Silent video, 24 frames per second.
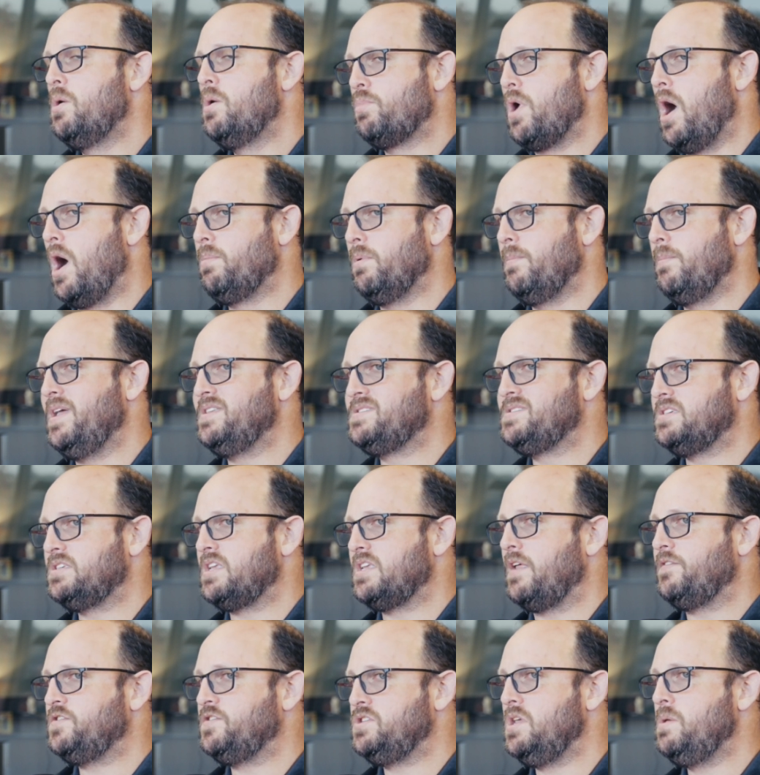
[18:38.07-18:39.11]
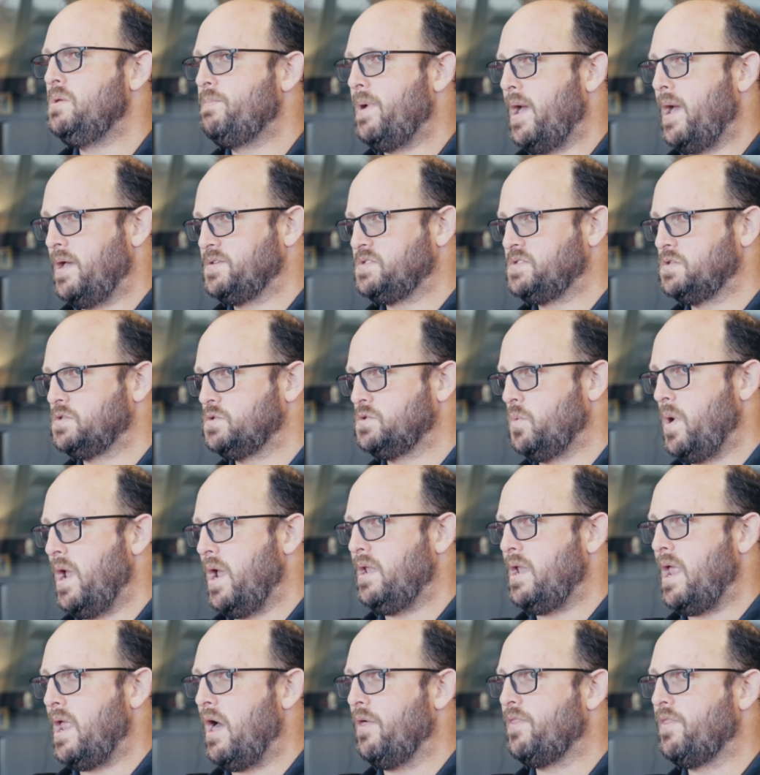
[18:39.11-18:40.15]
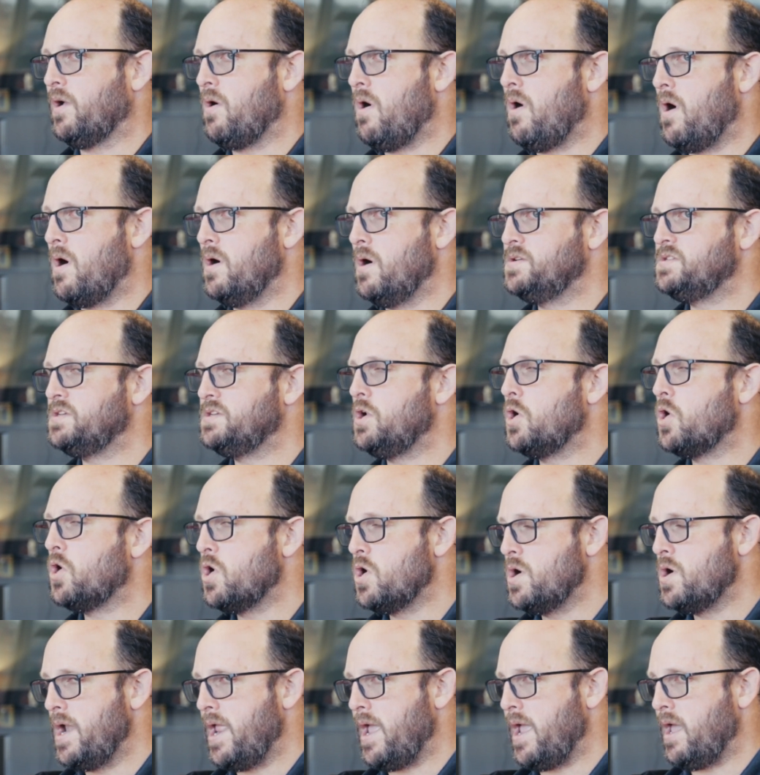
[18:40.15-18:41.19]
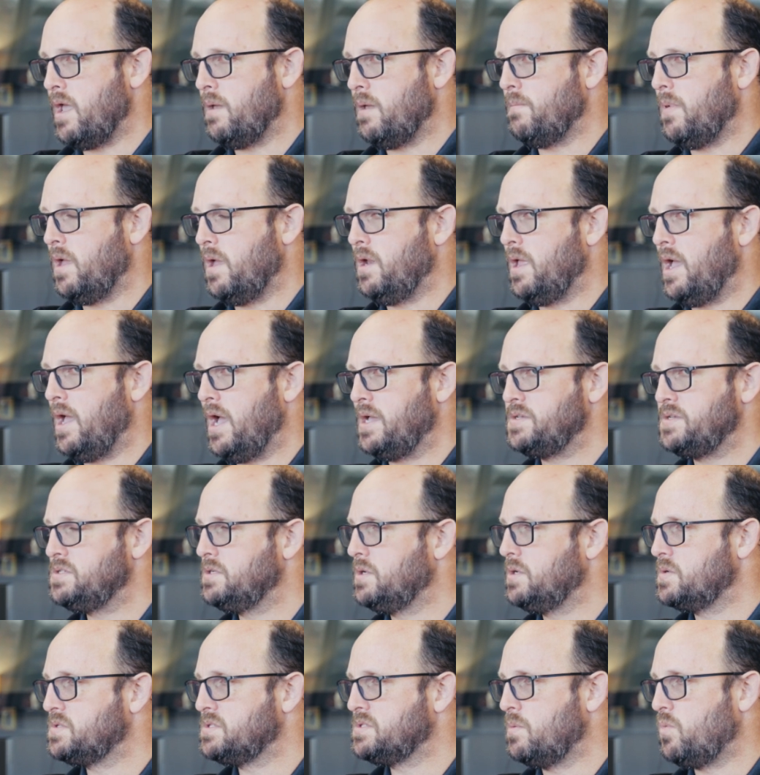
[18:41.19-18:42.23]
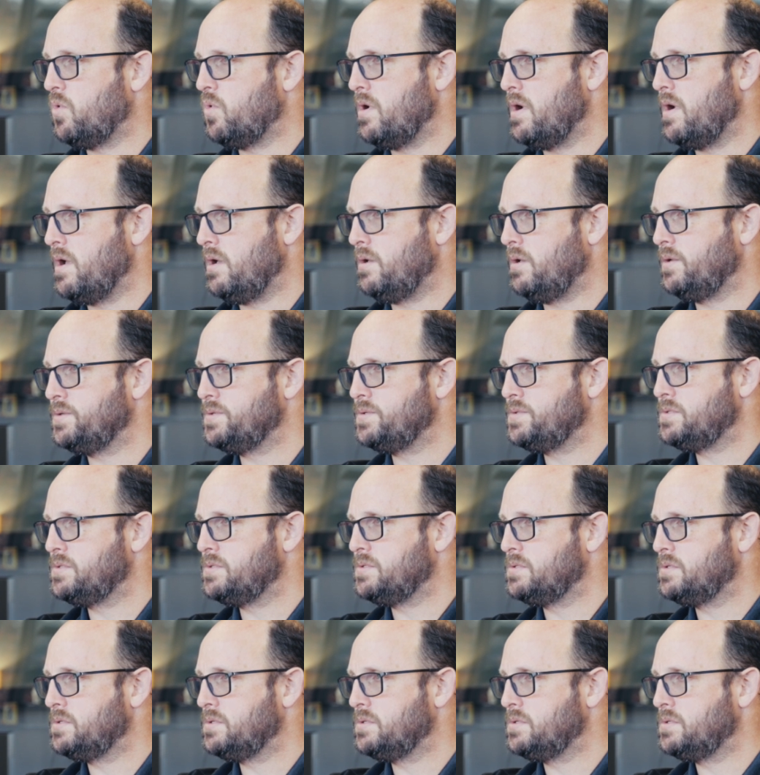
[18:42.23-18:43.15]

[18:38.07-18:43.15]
Problem is that if she passes away, now the car is in her name and it has to go somewhere else.